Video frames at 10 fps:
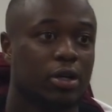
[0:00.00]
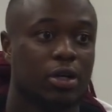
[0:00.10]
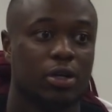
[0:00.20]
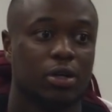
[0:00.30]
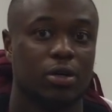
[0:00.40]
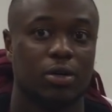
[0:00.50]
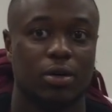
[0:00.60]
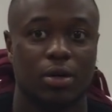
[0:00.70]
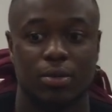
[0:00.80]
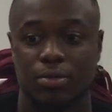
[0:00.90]
And I'm
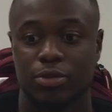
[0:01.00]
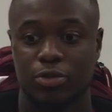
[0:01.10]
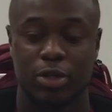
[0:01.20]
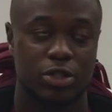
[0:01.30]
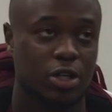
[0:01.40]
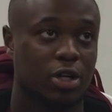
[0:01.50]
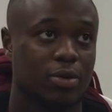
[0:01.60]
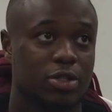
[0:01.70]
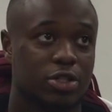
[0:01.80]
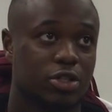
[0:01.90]
going to do my job
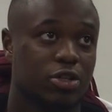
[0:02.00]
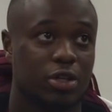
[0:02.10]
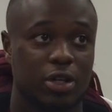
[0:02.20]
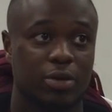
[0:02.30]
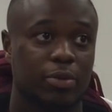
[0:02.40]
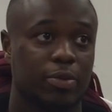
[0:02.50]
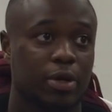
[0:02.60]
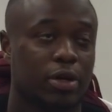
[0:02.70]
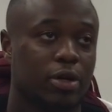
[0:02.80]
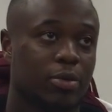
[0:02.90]
as a senior to get him
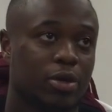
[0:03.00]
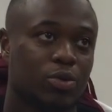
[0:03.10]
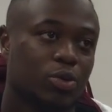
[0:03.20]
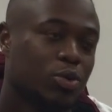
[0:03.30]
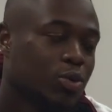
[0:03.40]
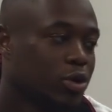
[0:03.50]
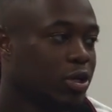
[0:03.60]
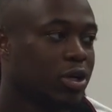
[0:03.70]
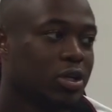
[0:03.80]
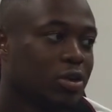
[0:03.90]
prepared. I mean, we work
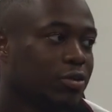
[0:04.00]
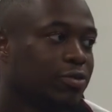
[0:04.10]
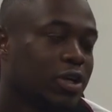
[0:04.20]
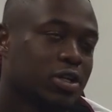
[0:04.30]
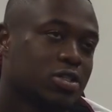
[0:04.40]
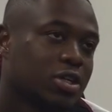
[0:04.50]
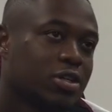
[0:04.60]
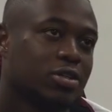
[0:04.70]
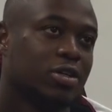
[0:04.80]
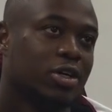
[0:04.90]
together. I don't feel like it's like
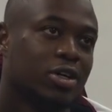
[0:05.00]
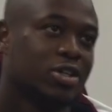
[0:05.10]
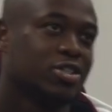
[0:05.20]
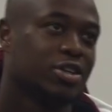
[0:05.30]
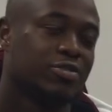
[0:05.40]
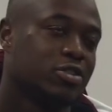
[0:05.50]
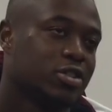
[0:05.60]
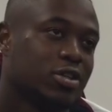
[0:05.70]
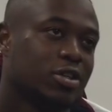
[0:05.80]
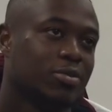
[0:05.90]
a selfish
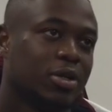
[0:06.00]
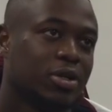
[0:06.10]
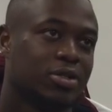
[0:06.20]
thing, man.